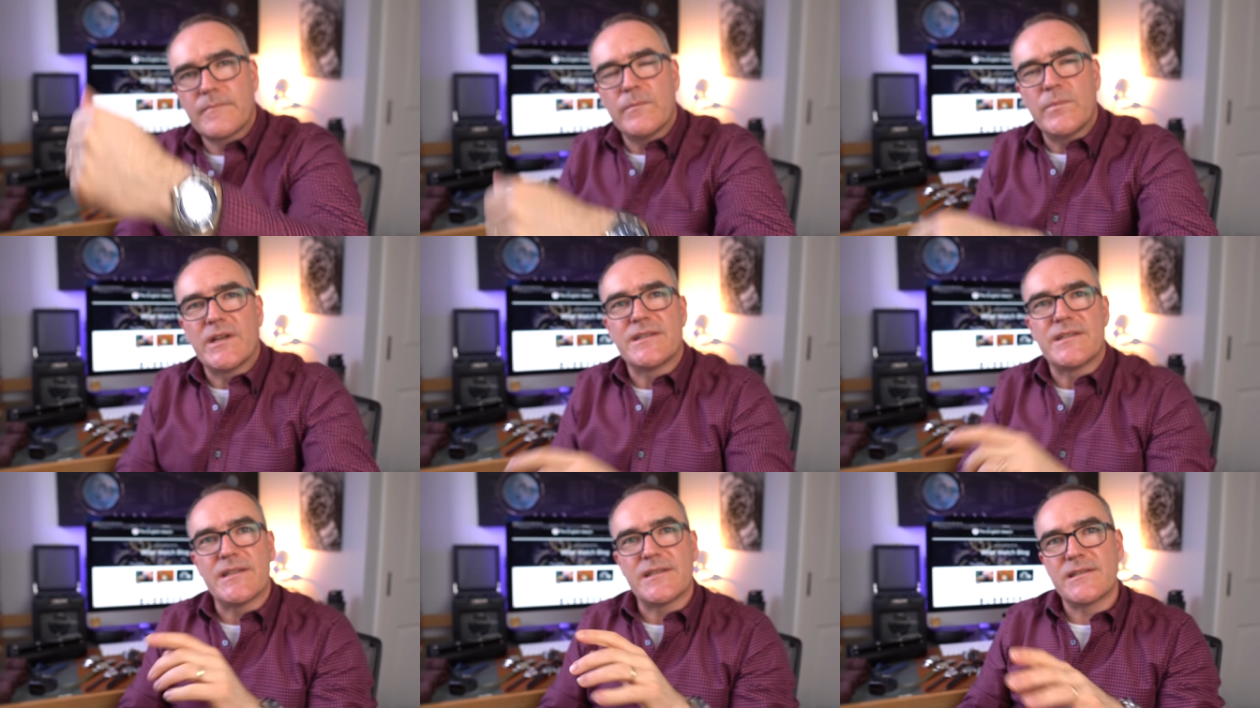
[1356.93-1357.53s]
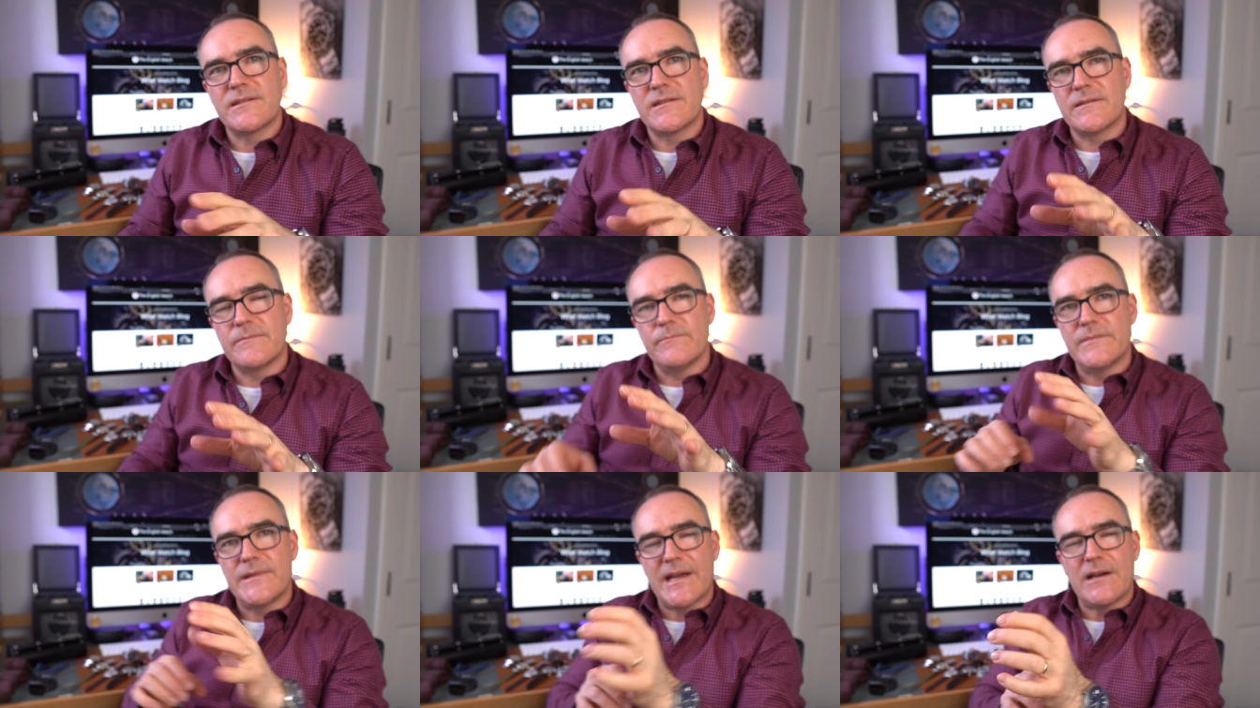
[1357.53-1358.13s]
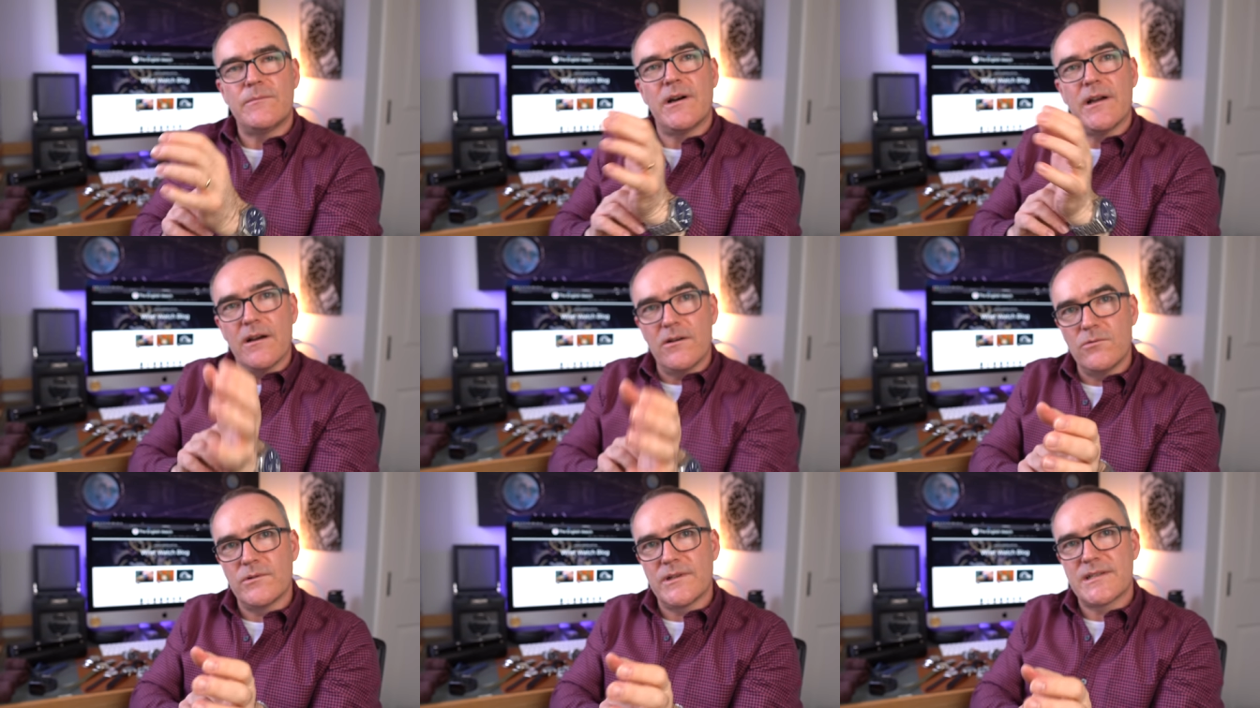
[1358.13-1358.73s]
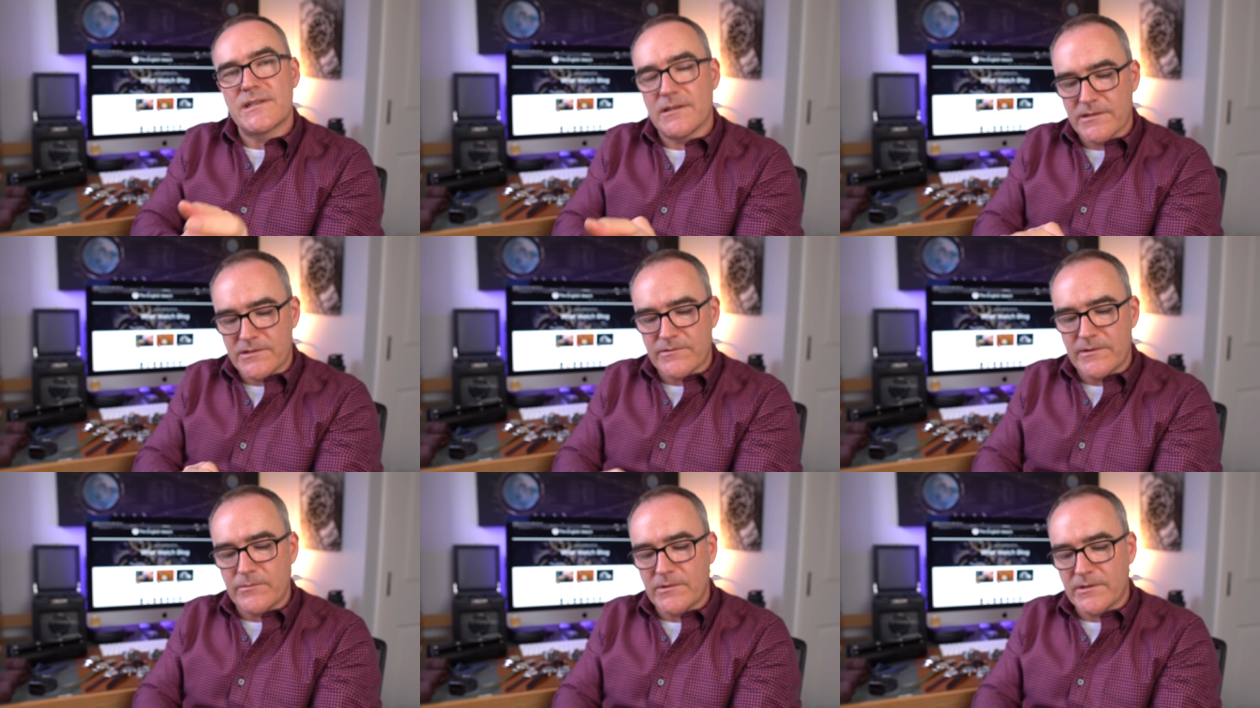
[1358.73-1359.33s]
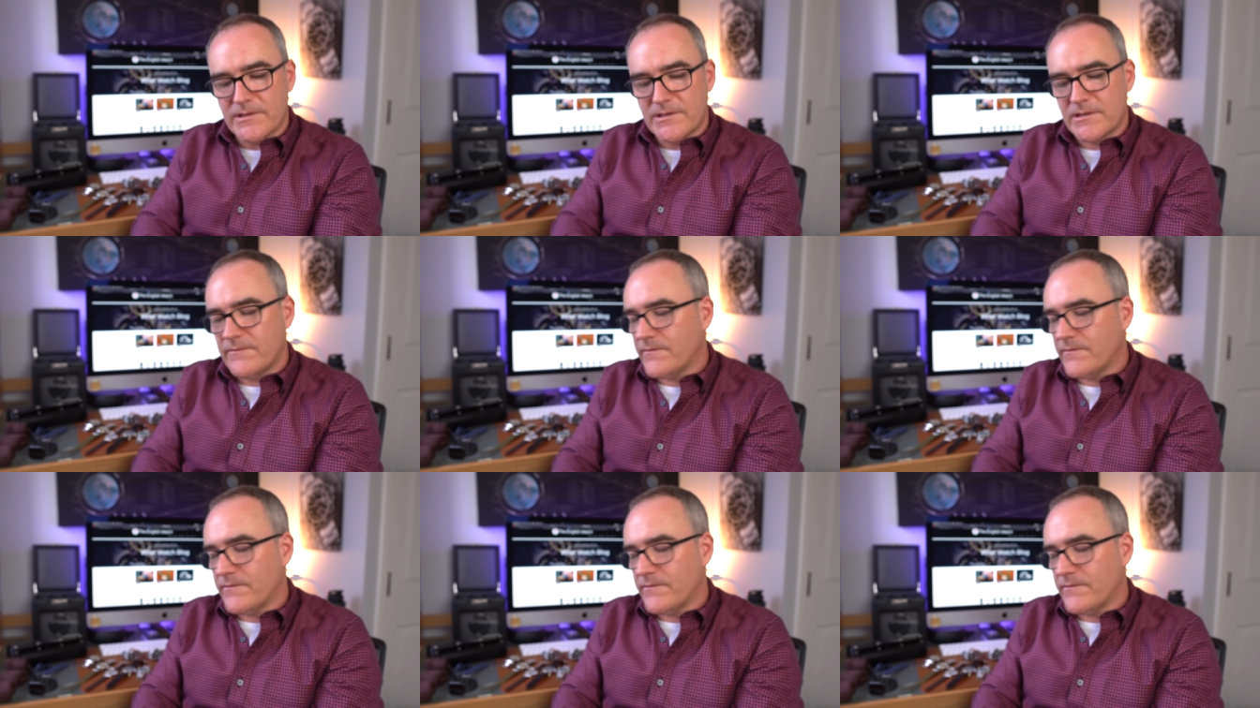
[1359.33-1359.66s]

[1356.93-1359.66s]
because it's now my oldest luxury watch.